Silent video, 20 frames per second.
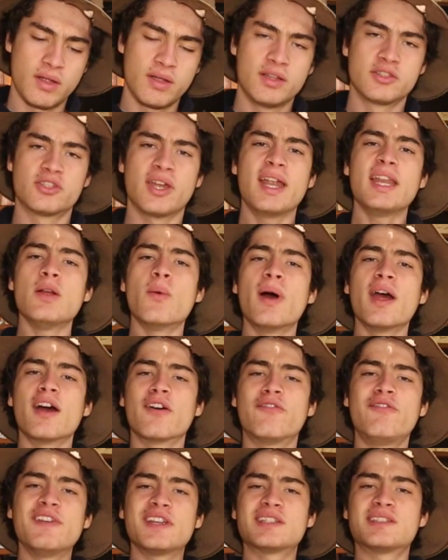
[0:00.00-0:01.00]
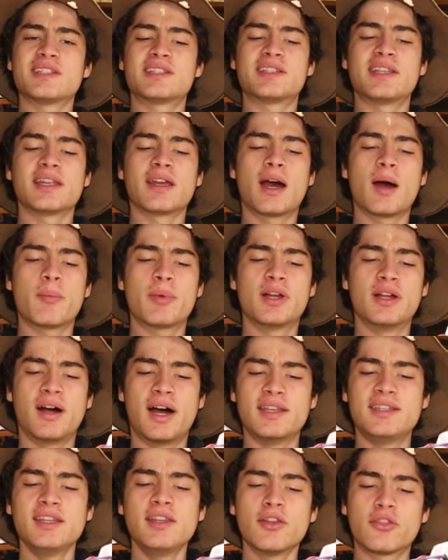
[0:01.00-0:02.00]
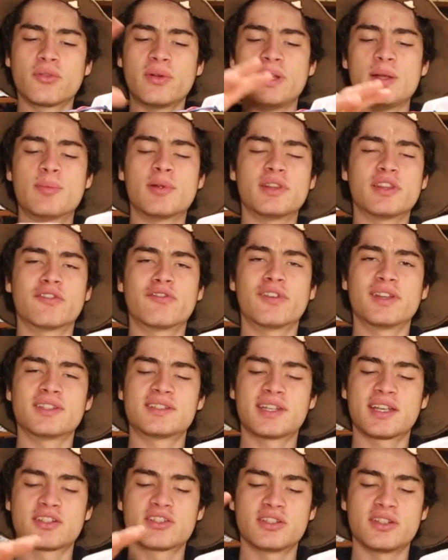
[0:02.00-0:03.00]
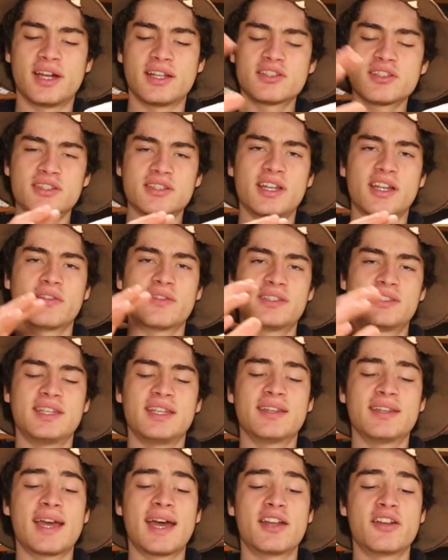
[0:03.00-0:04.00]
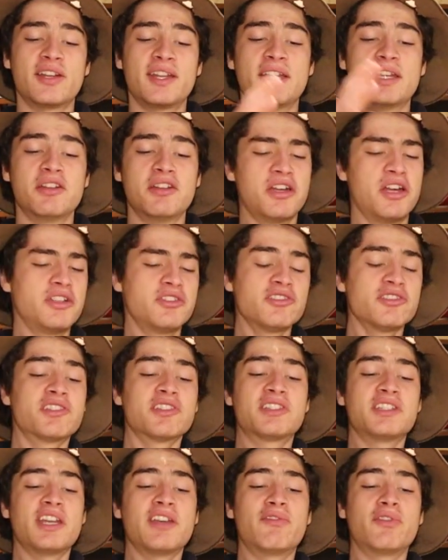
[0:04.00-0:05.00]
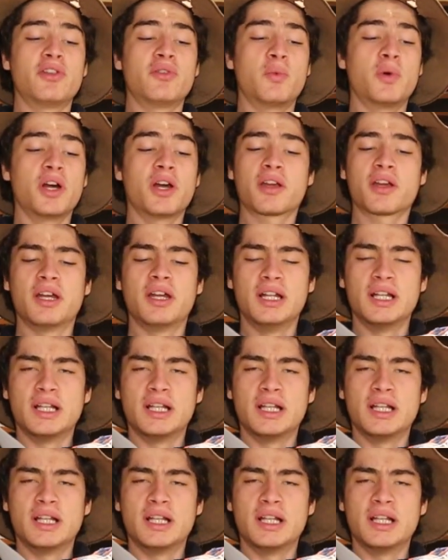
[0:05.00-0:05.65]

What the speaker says: So anyway, I fixed this thing up. I didn't 3D print the front section, I just stuck this tin can on here just to see if it would work.